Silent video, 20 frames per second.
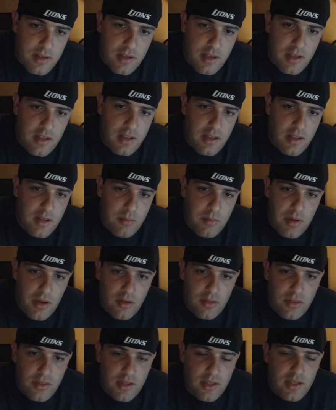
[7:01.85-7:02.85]
get him
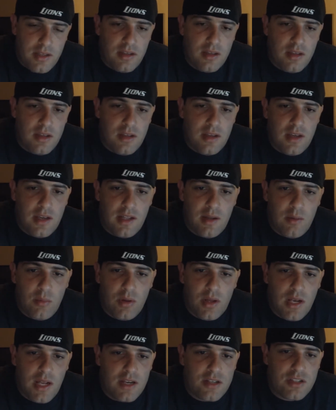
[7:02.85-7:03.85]
healthy, and then
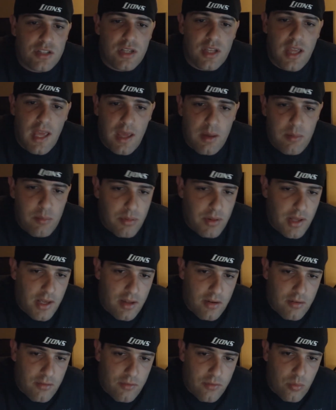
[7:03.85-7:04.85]
we can actually game
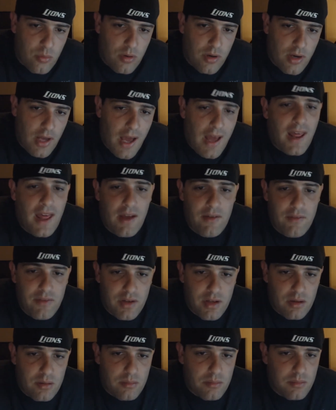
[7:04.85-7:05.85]
plan for not
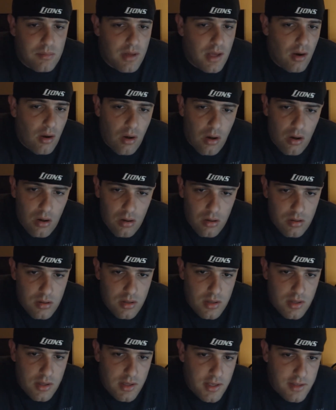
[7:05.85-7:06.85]
having him at all
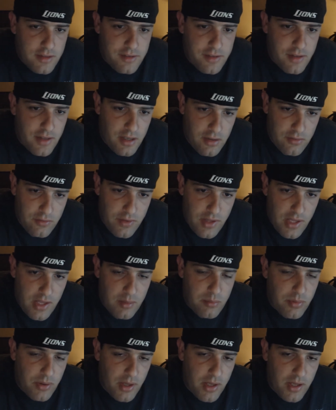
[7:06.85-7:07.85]
instead of
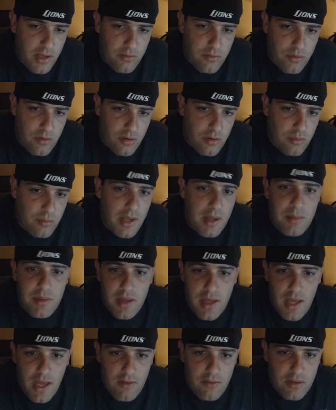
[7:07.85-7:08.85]
game planning for
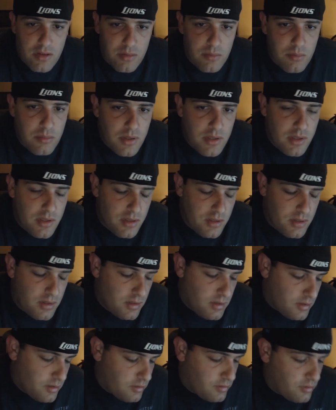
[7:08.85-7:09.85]
maybe having him.
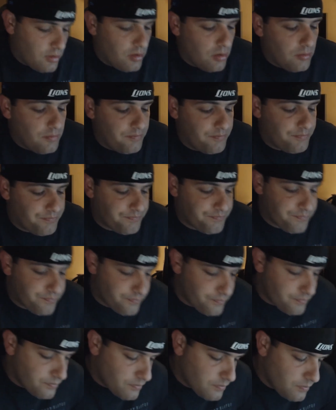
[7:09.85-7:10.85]
So
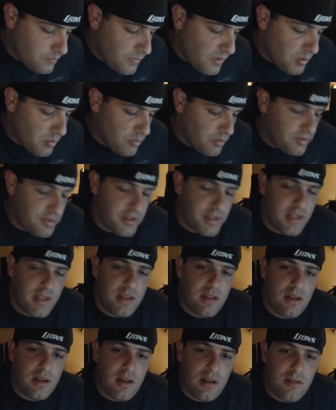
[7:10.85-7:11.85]
we'll
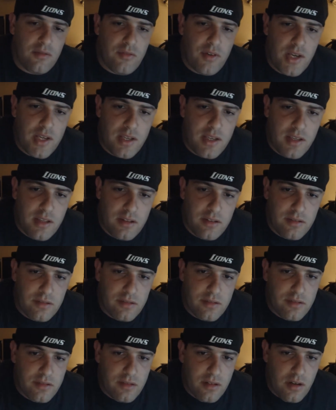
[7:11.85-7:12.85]
see.
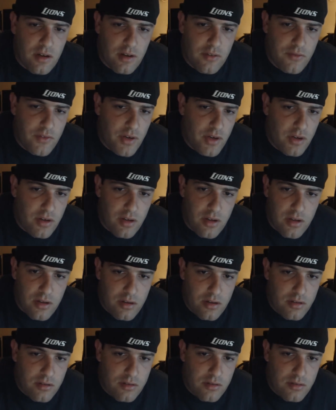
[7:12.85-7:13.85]
Vikings aren't very
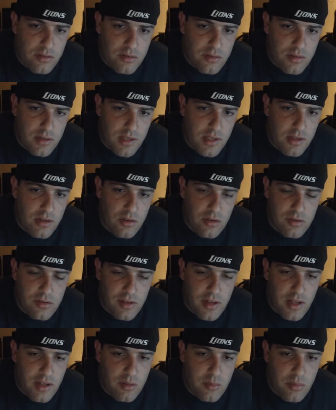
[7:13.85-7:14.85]
good either
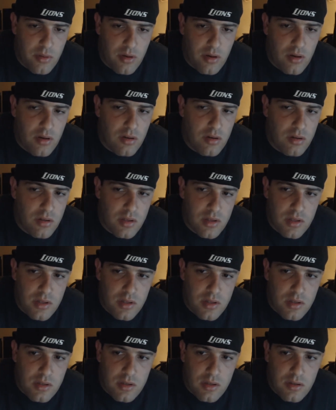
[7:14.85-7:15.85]
side of the ball,
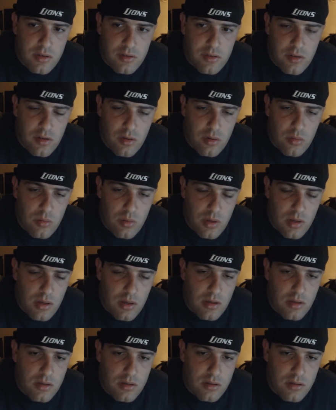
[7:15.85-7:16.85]

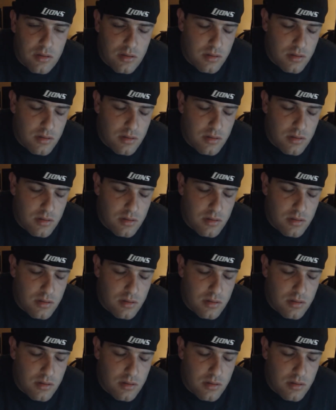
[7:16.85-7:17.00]
so